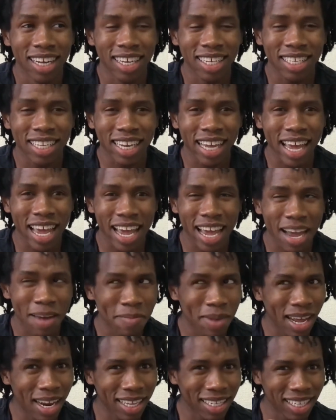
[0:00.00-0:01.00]
It's like, hey,
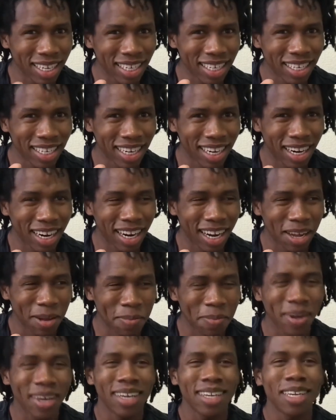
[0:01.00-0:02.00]
I'm not a teacher,
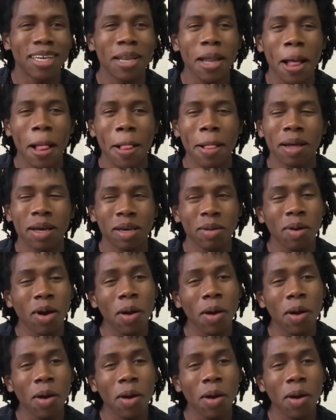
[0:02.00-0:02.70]
but you know,